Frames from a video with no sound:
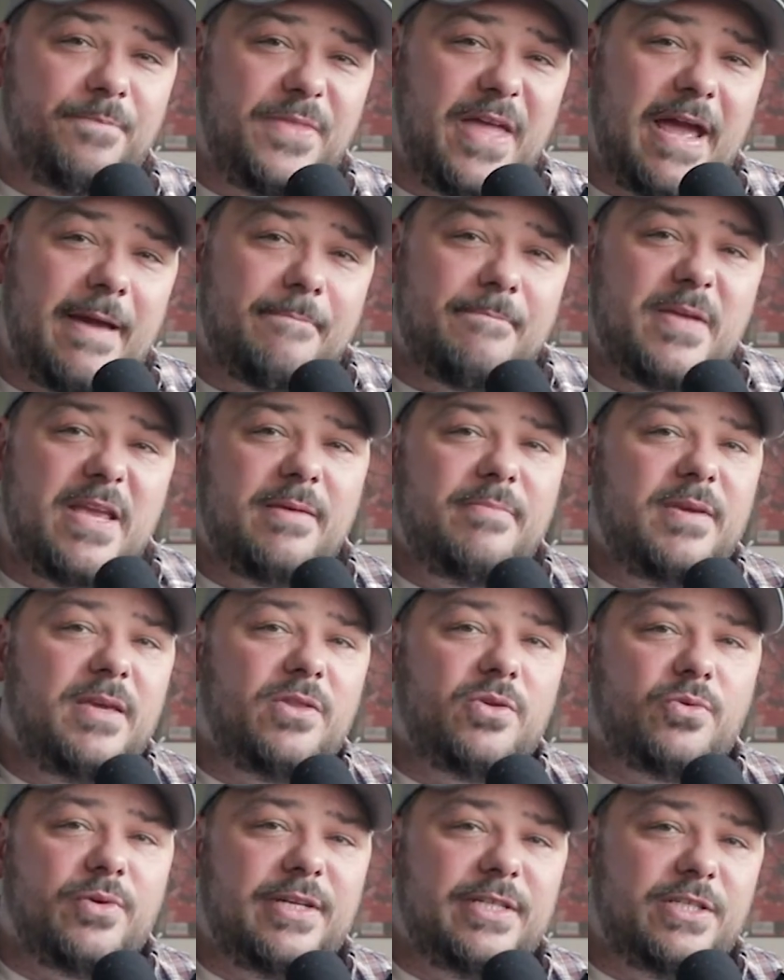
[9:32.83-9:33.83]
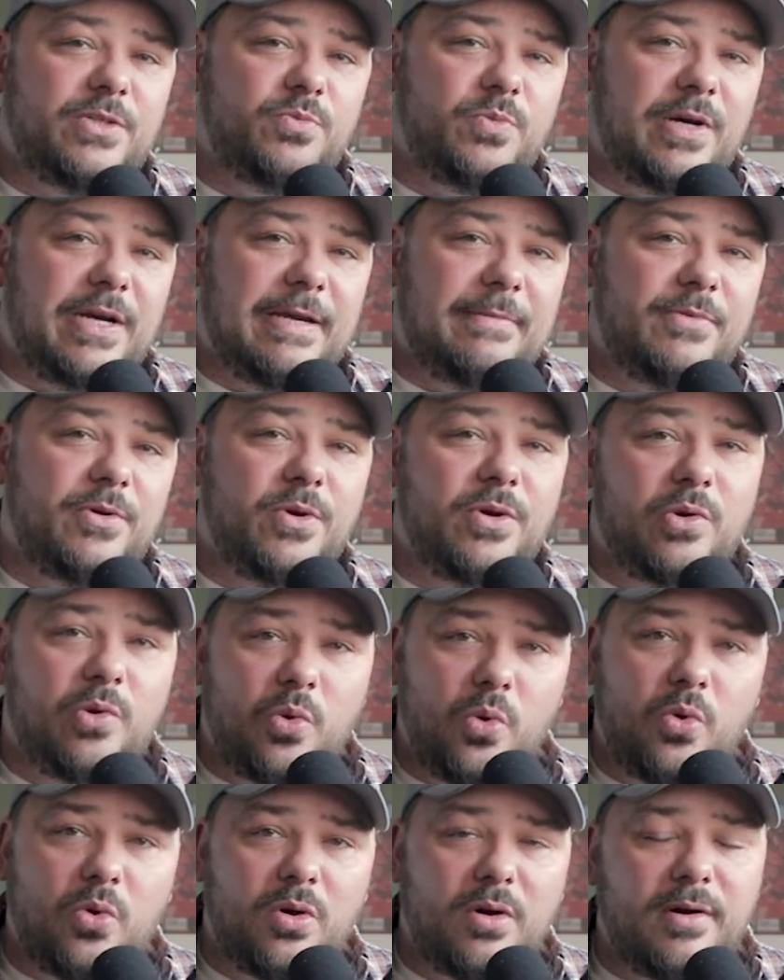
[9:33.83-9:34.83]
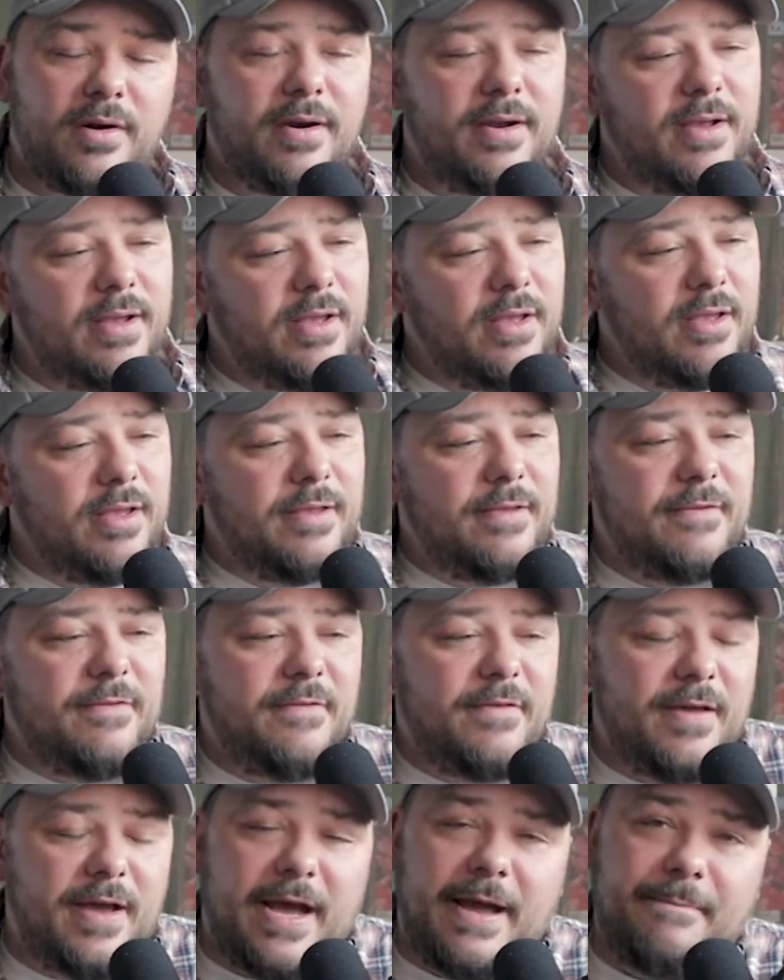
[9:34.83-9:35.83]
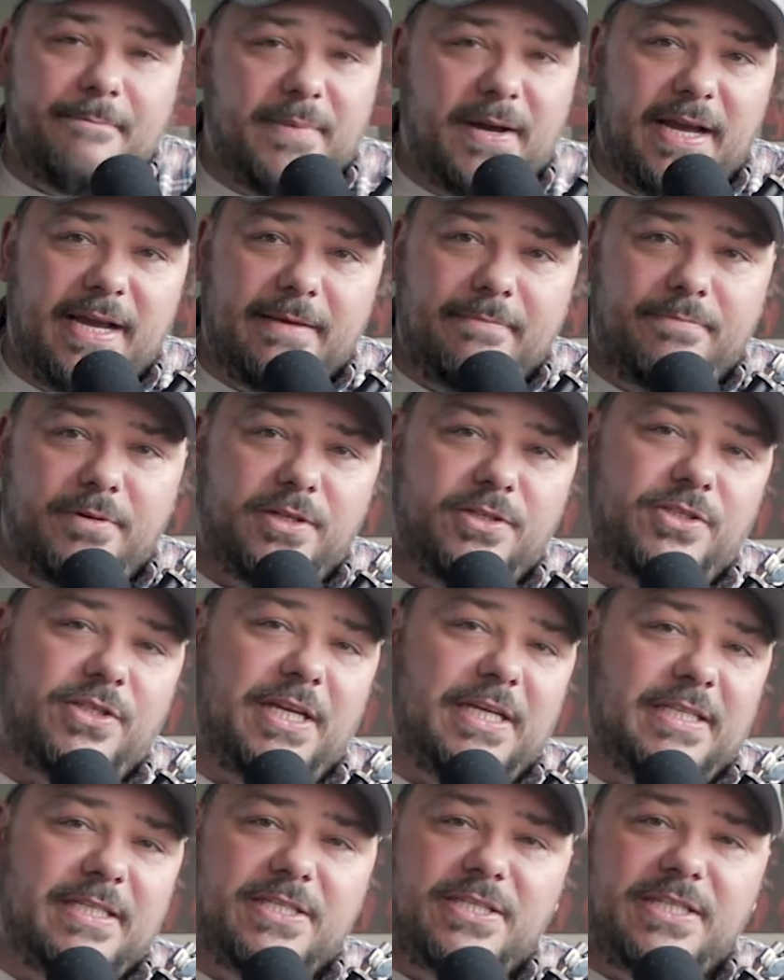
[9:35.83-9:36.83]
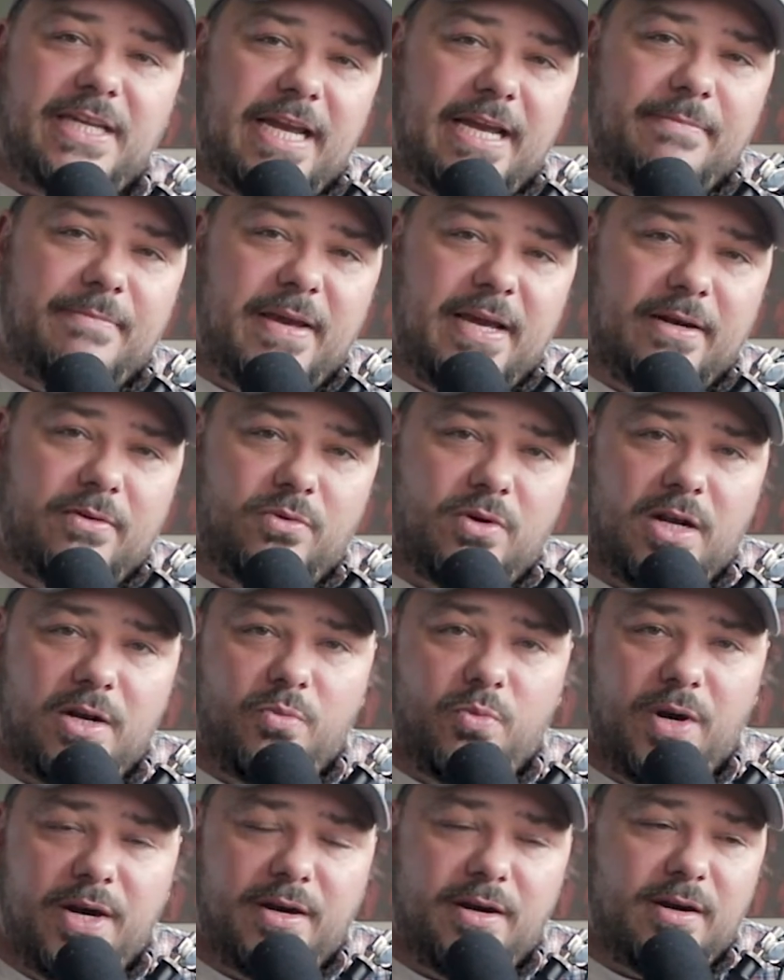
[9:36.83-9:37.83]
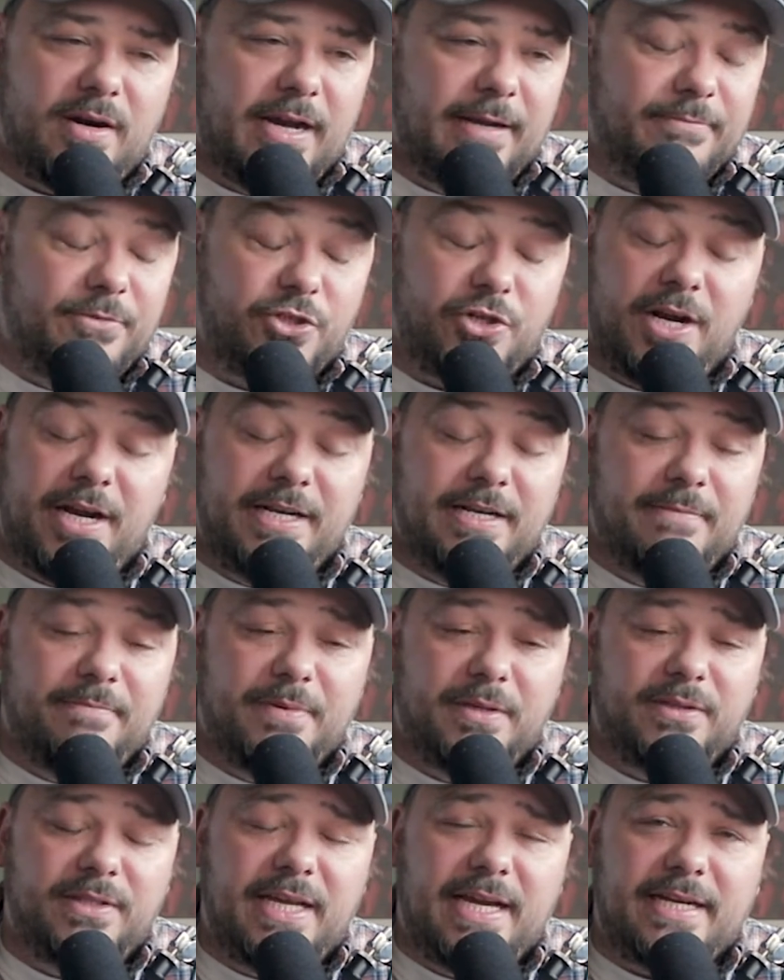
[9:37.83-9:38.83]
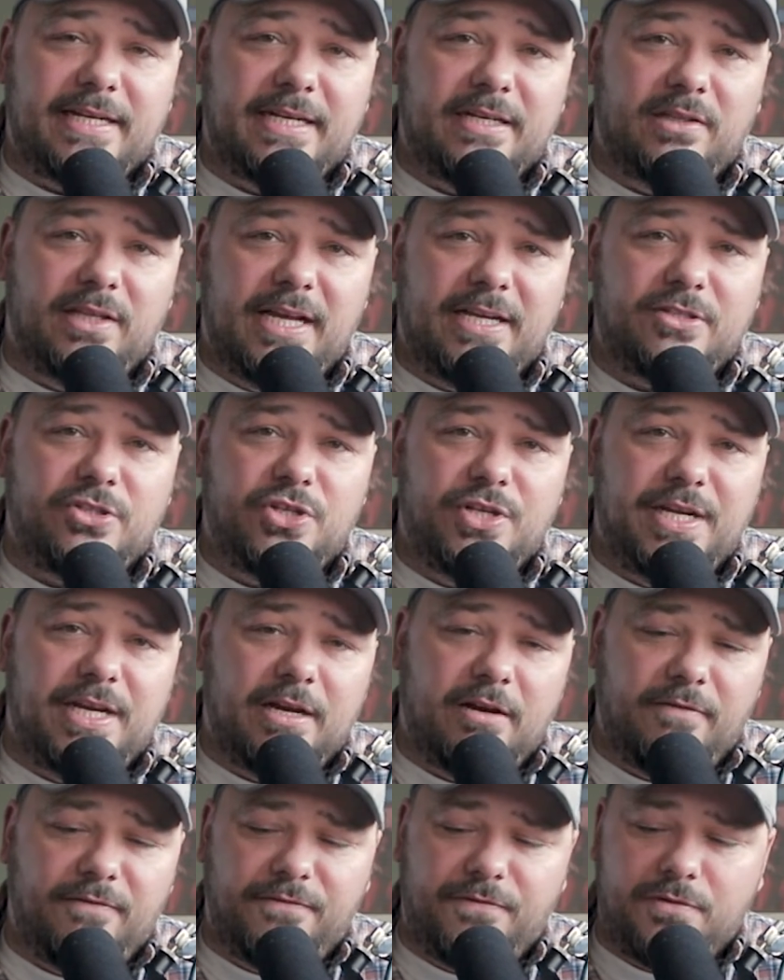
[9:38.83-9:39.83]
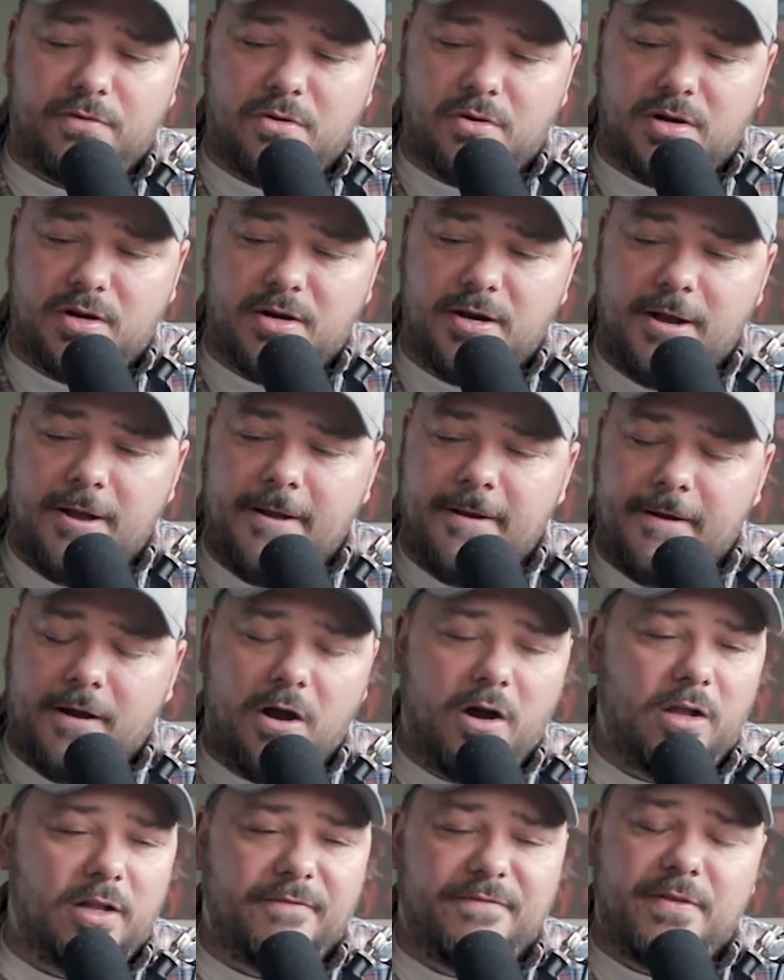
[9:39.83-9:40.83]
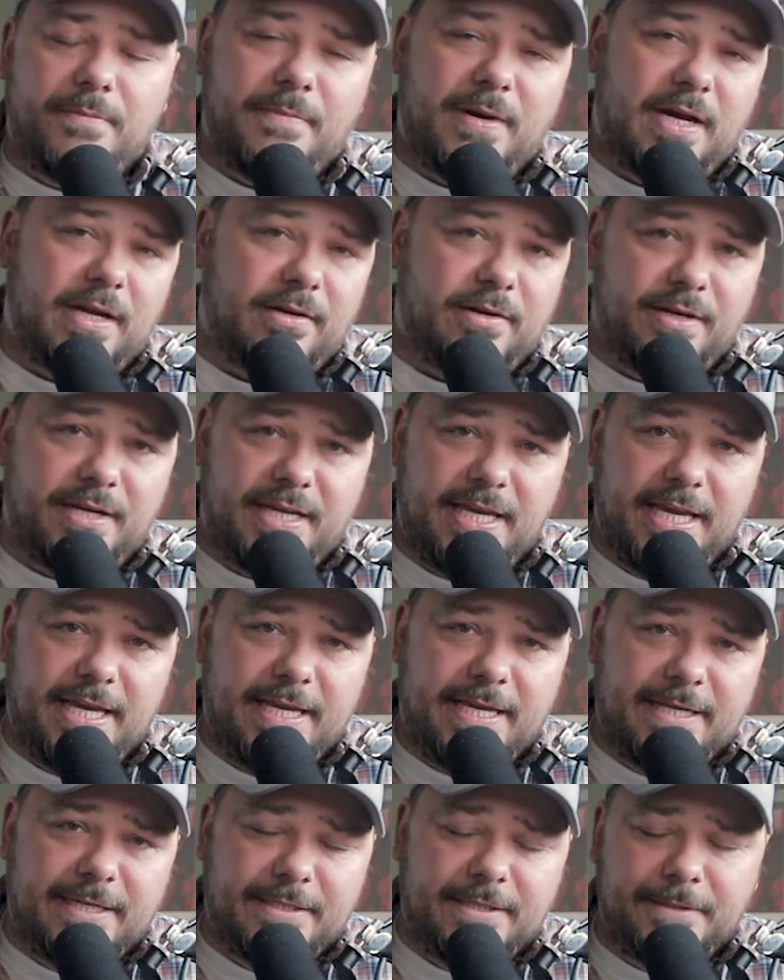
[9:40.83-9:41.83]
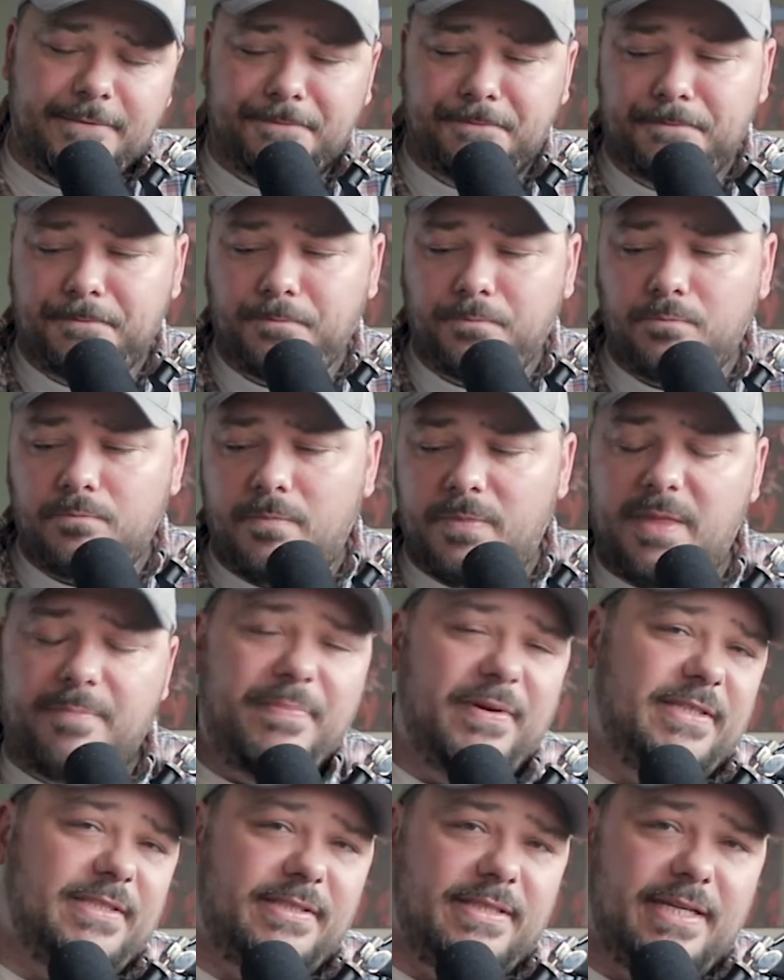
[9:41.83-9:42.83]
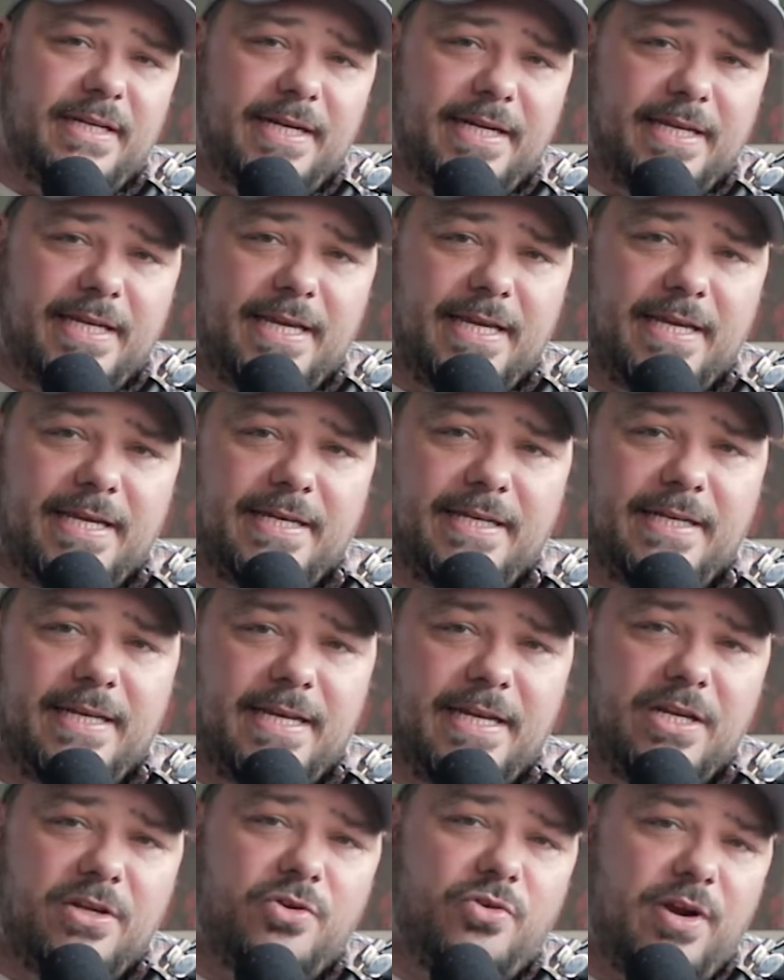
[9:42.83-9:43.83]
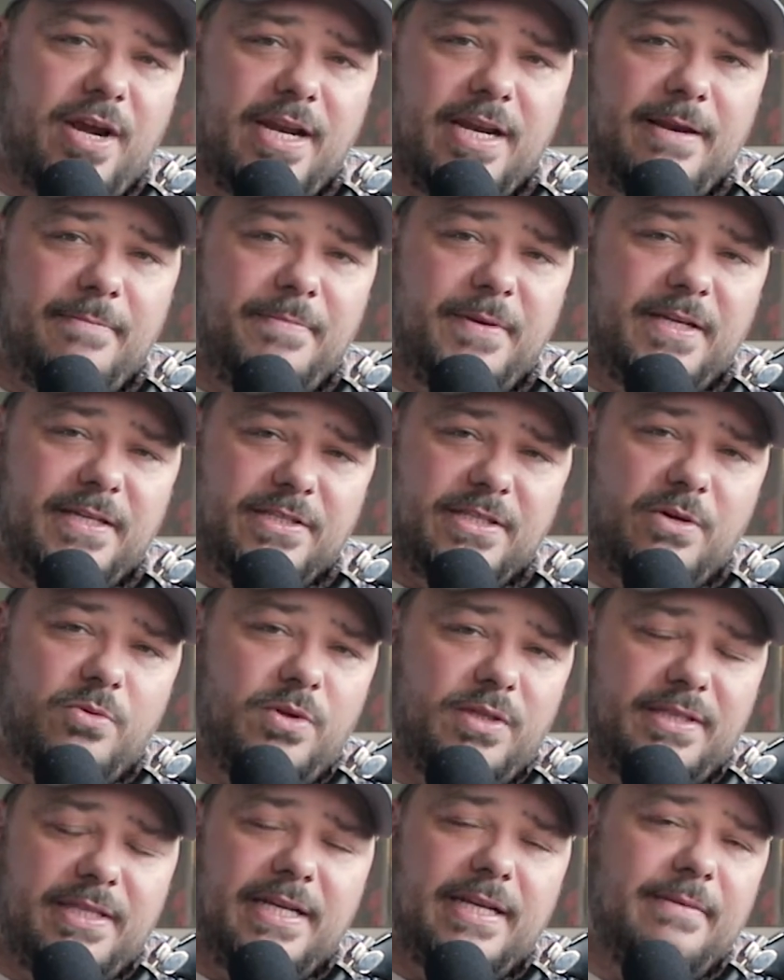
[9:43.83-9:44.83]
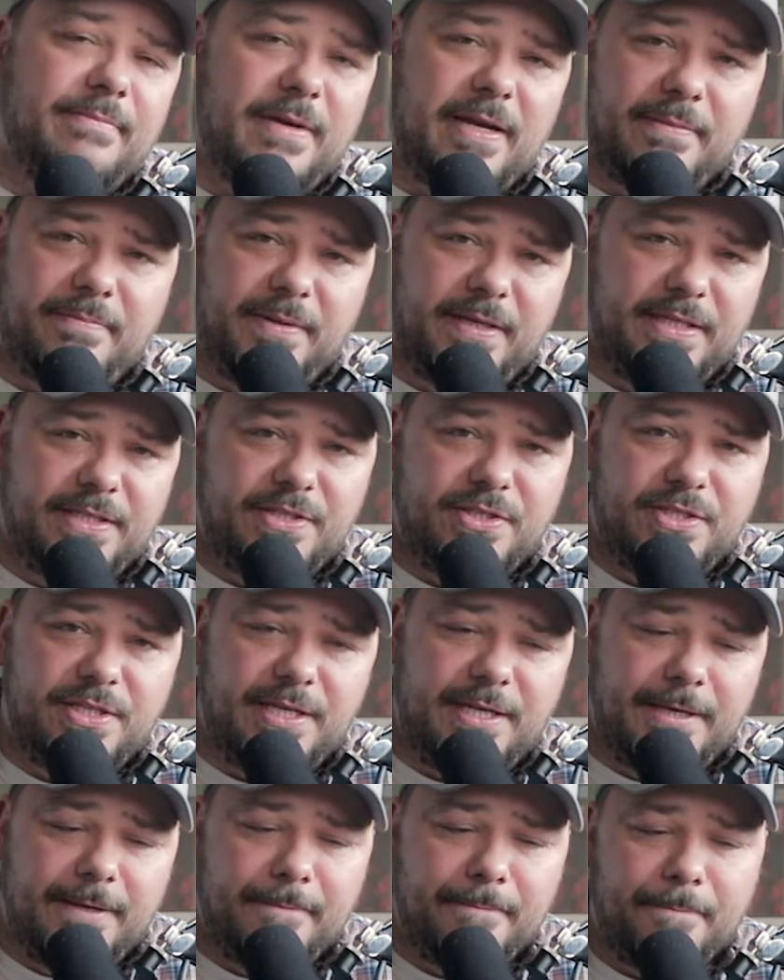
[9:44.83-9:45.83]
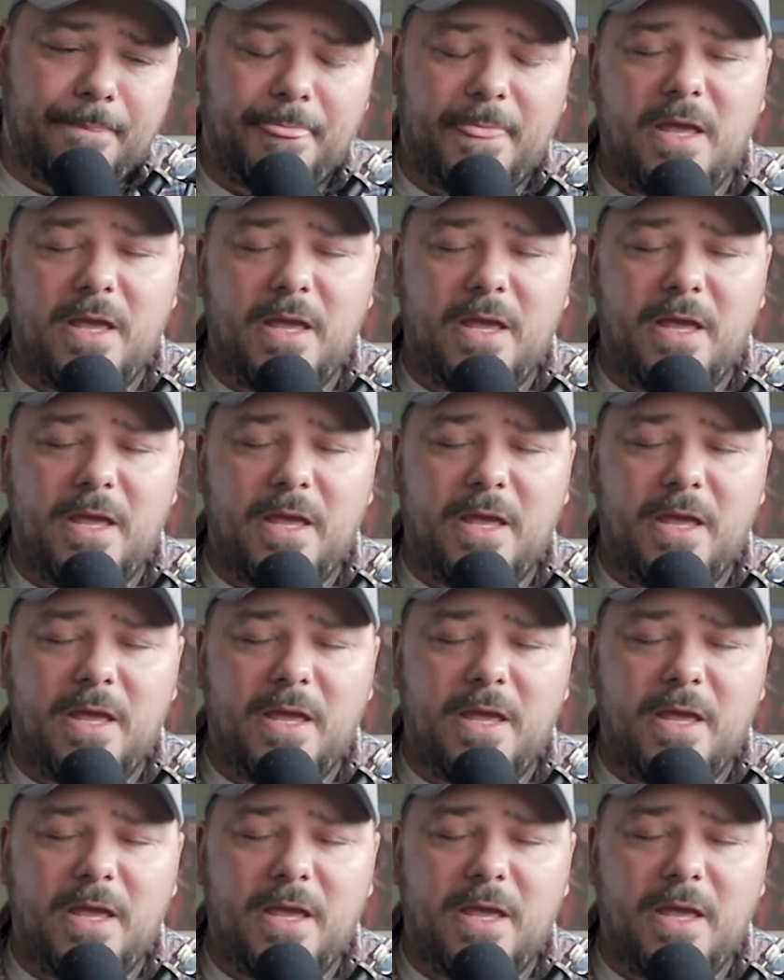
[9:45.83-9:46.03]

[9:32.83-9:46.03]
That may be the reason why I'm doing it. Or I'm buying books like the Sandman run, where I'm trying to build that collection out for all of the modern keys, the best that I can, integrated, because I want that in my PC.